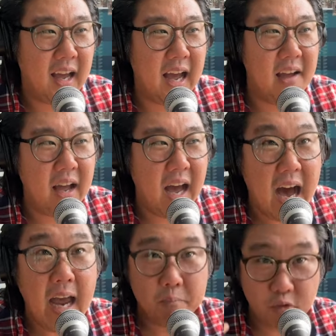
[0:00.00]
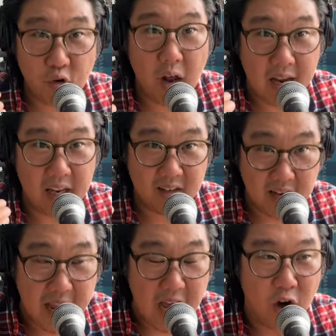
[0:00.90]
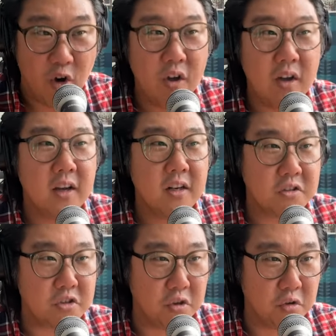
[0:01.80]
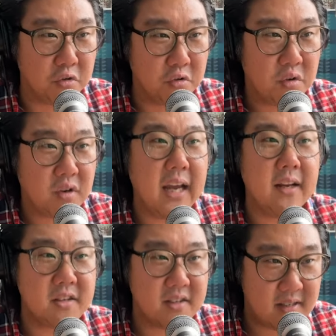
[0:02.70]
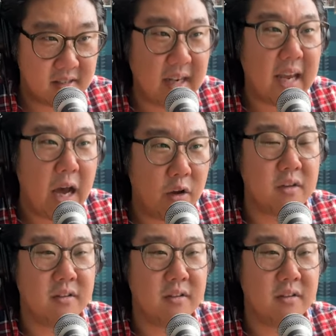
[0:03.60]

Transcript: I'm trying now to kind of just stick out